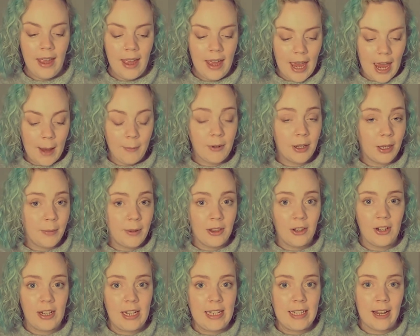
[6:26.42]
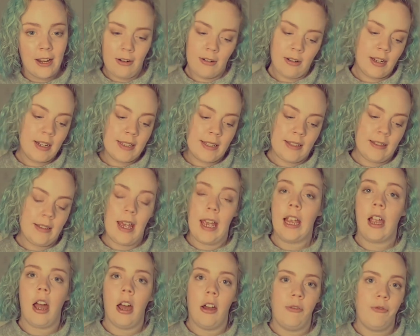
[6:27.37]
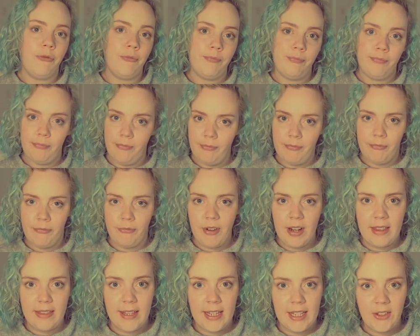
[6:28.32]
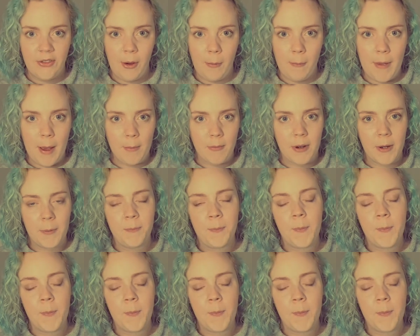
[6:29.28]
I'm going to be looking down because I can't read this from memory.